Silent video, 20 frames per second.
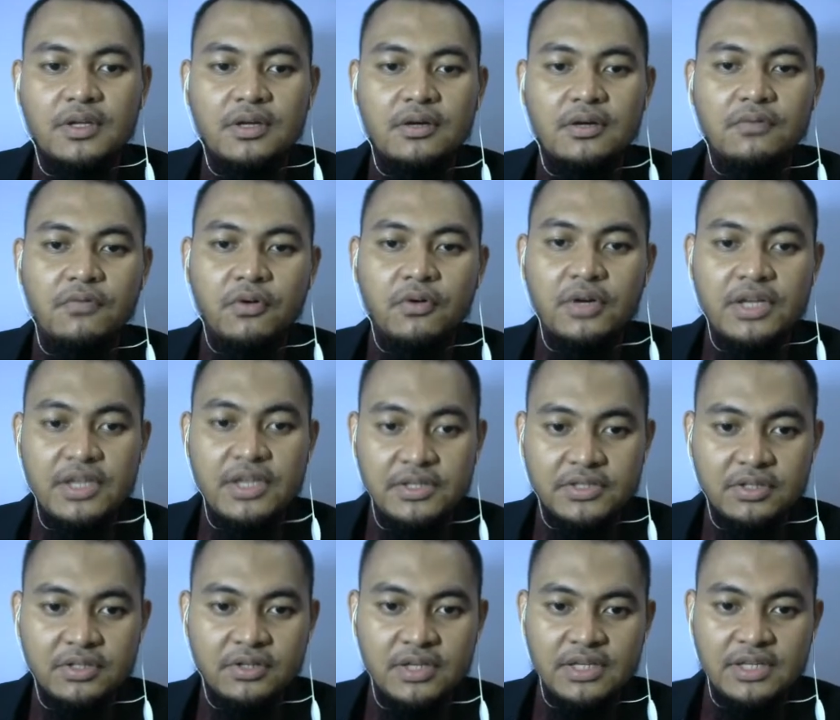For this,
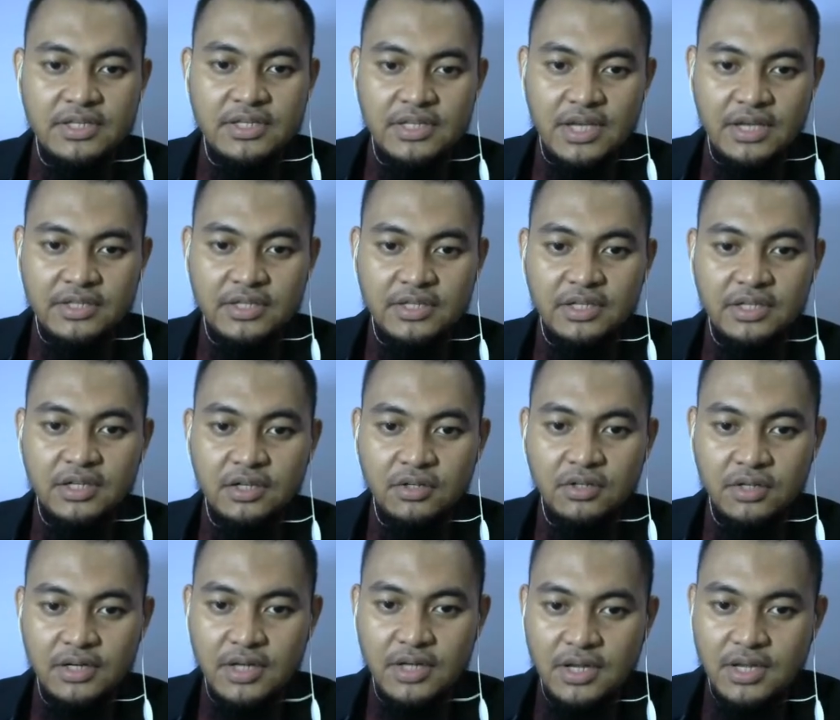Indonesia is
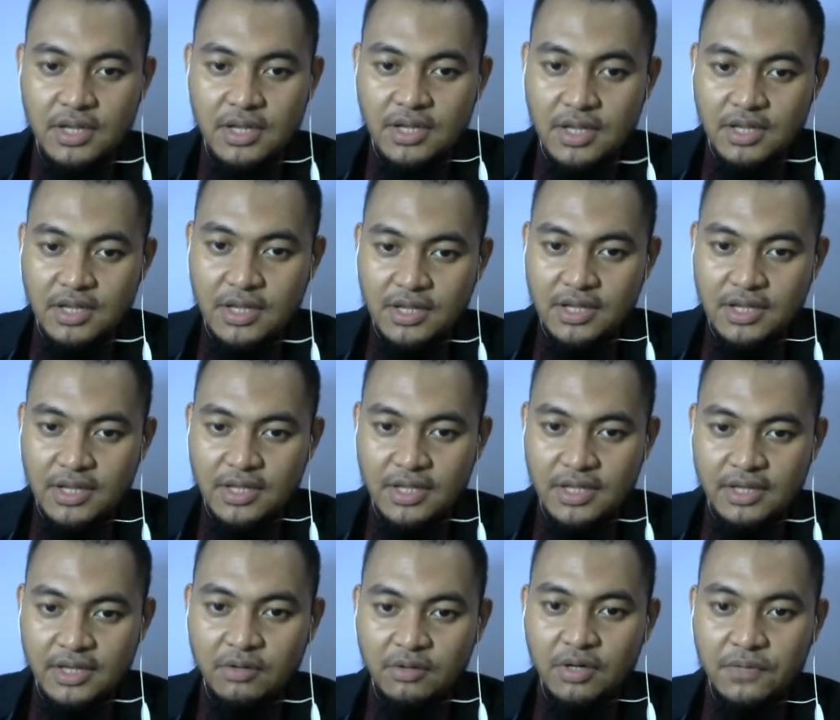included in
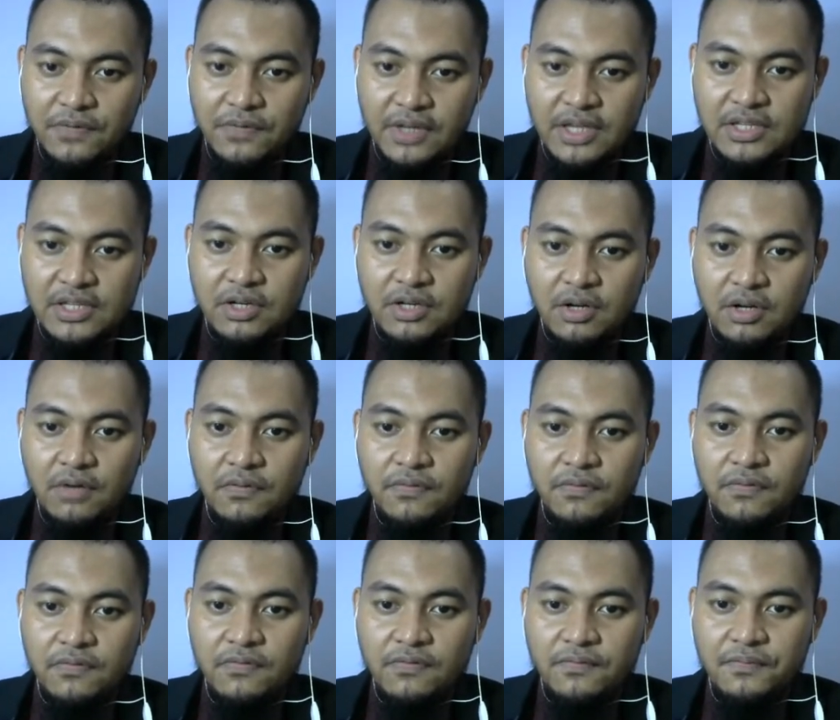the qualification of
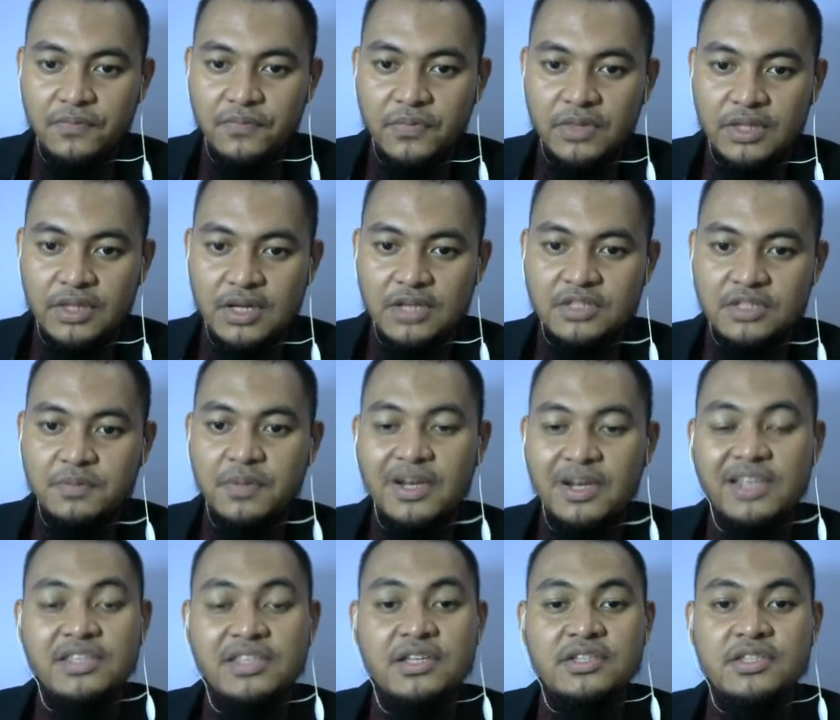the
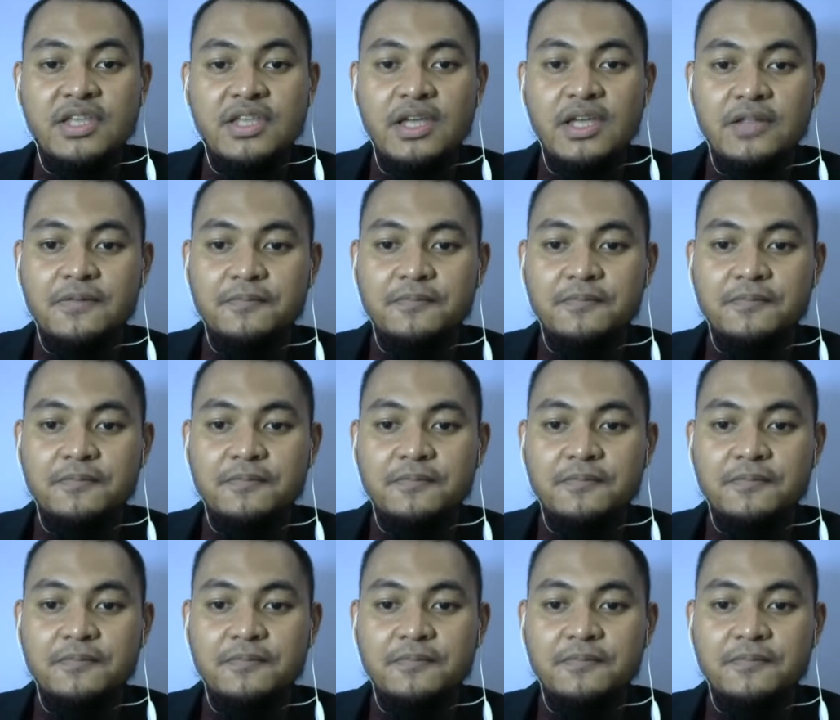archipelagic state.